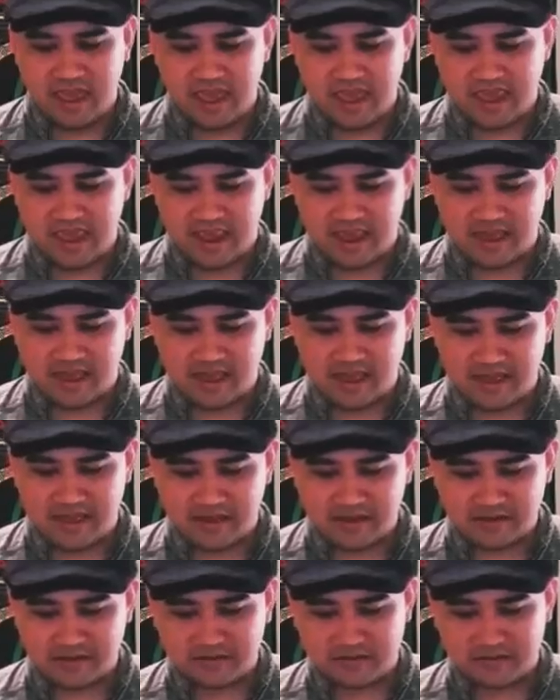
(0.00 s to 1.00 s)

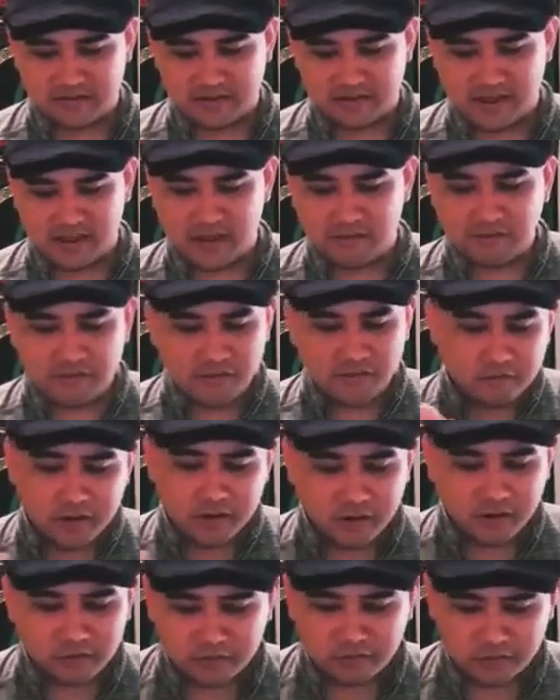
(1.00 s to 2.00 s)
And if you
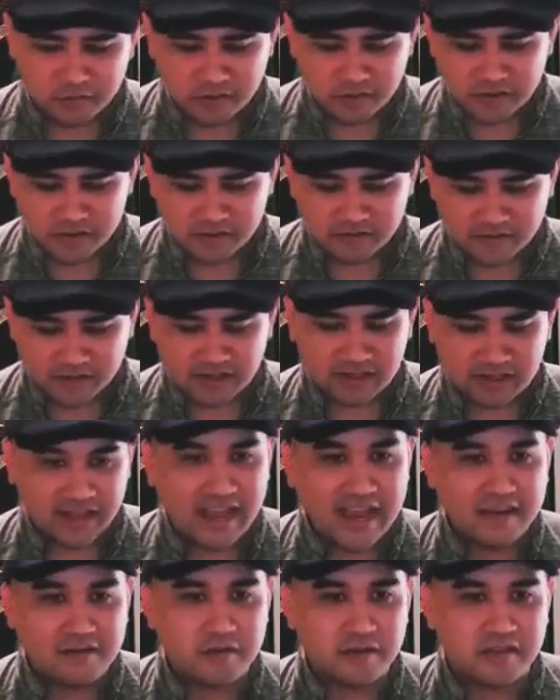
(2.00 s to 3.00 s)
don't sort of
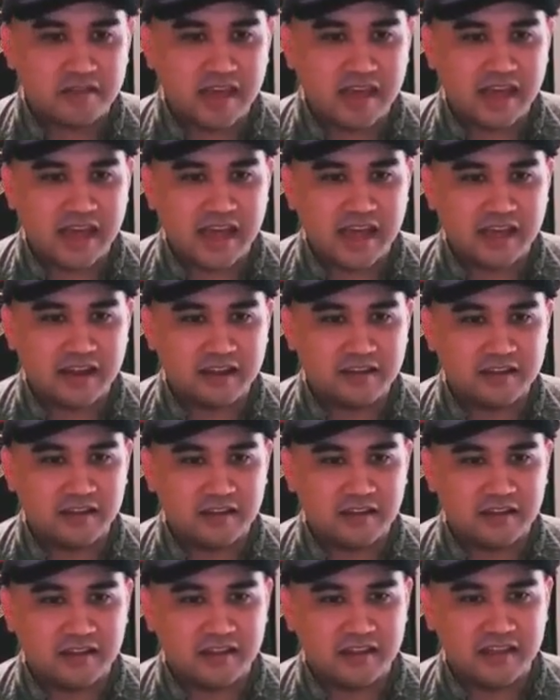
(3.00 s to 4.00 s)
align with that,
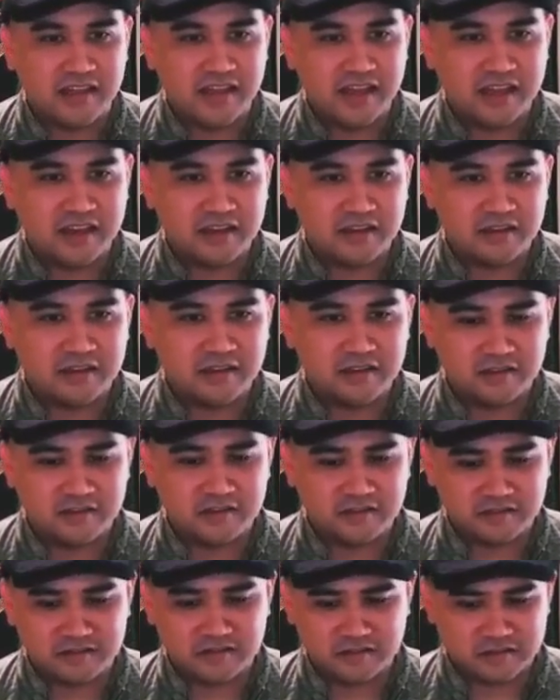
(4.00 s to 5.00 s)
then
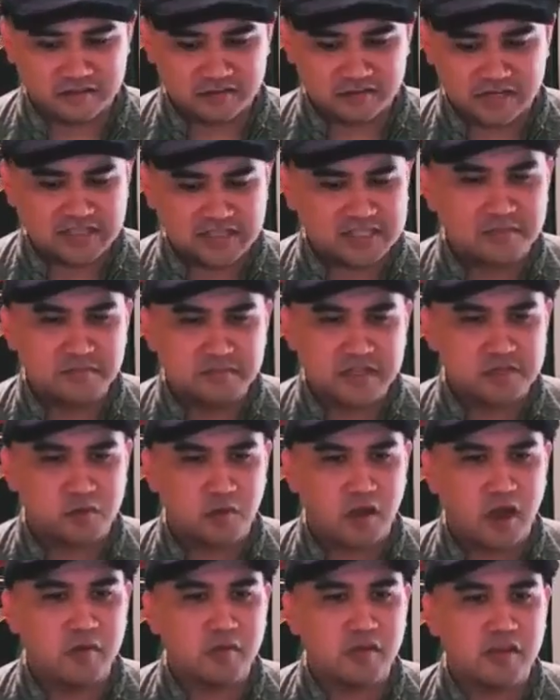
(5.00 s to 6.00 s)
like something's
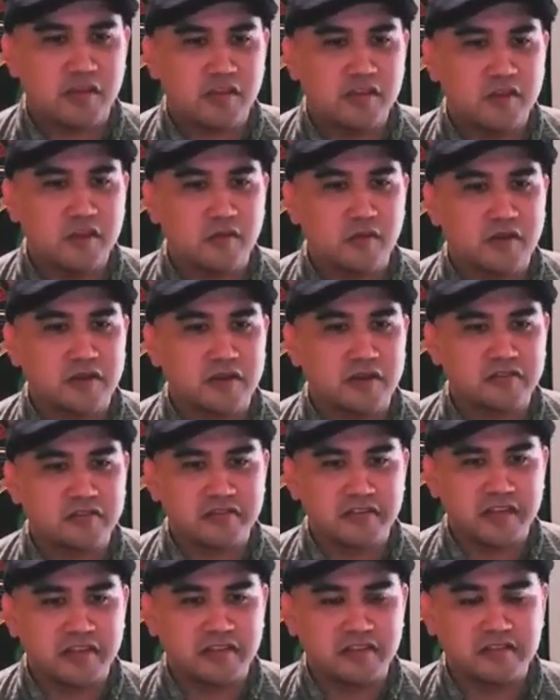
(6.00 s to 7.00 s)
wrong with you. And it's
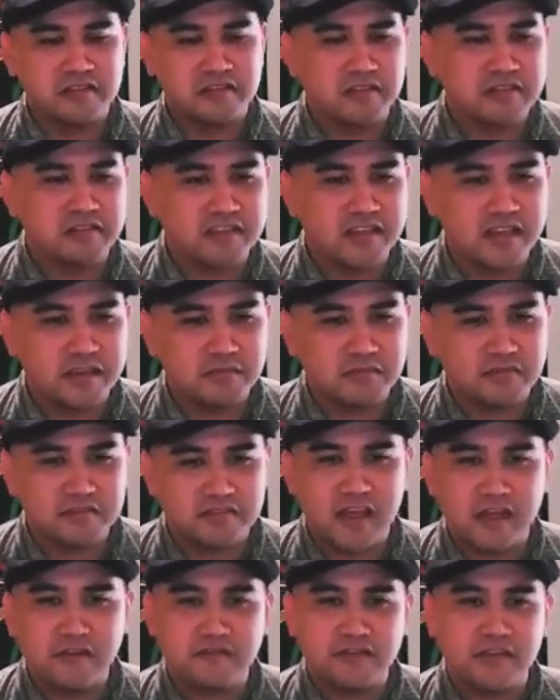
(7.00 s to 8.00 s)
just like, this is the same
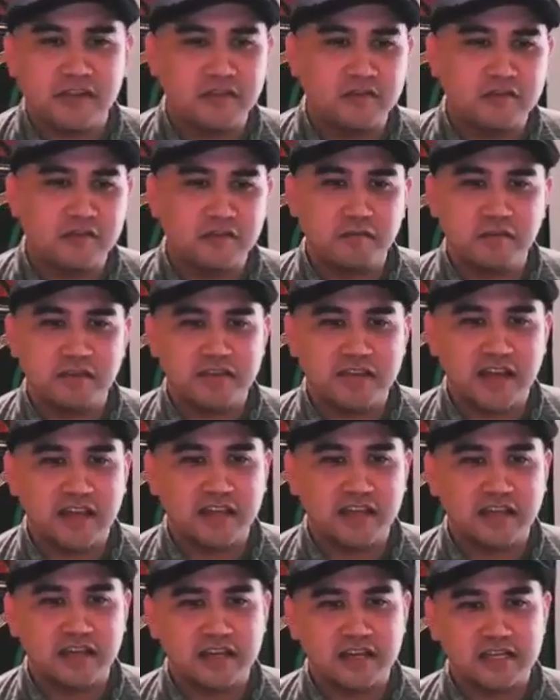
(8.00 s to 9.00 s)
stuff that you have been
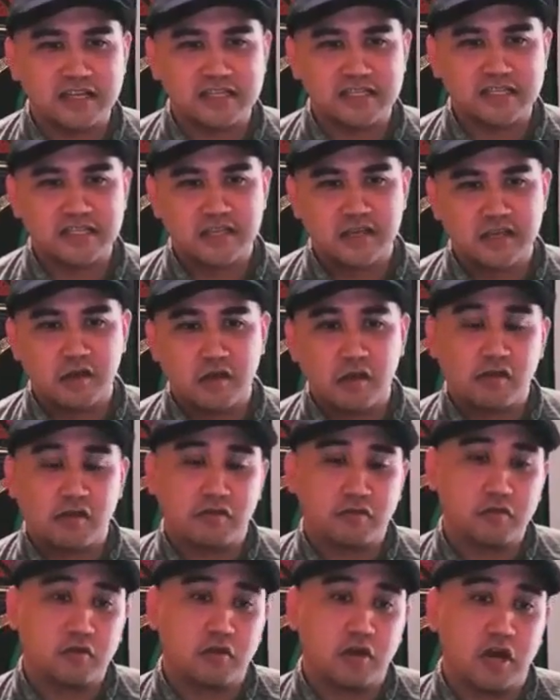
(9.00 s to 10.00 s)
telling us
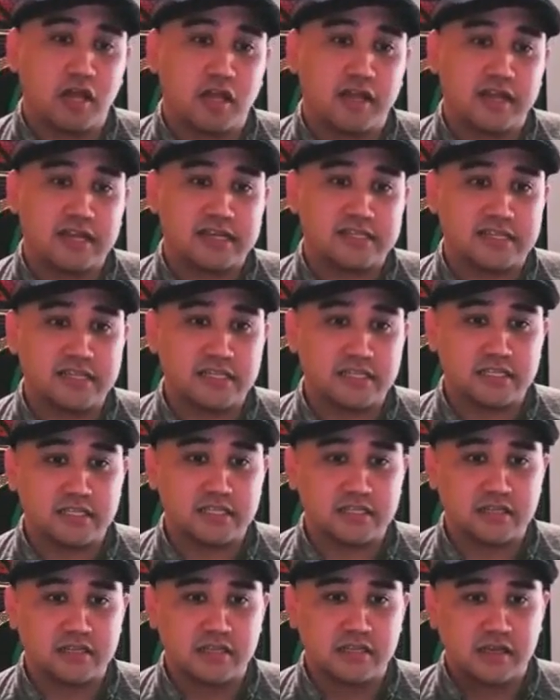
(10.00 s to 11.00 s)
through
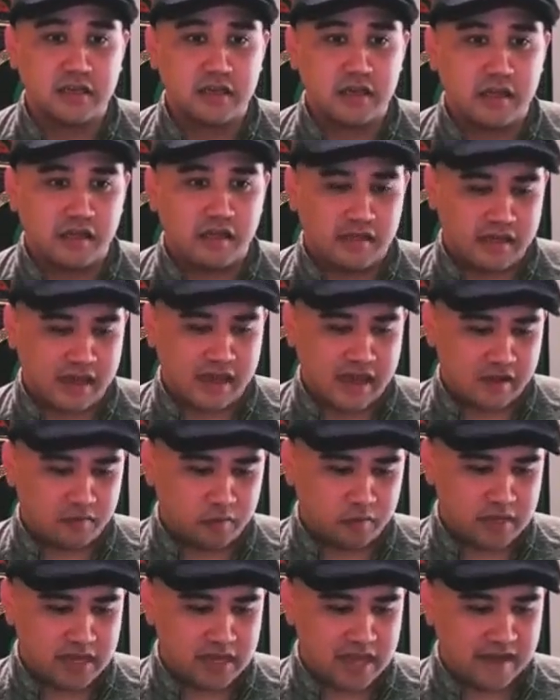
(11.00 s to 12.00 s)
colonization, that
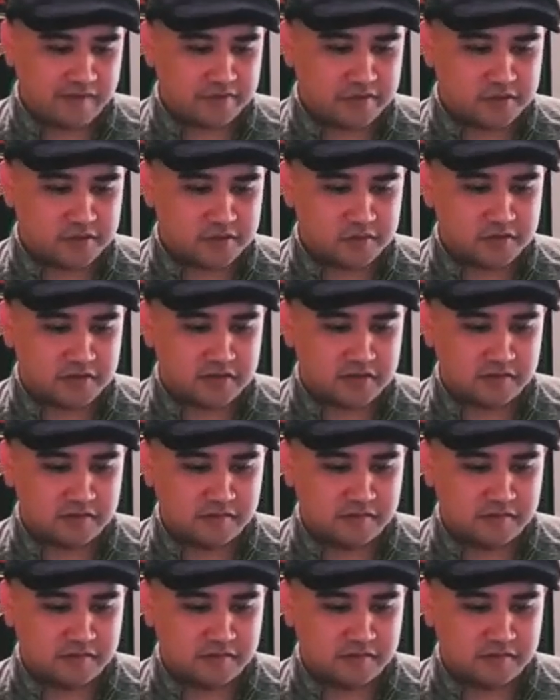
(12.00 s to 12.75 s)
we have to sort of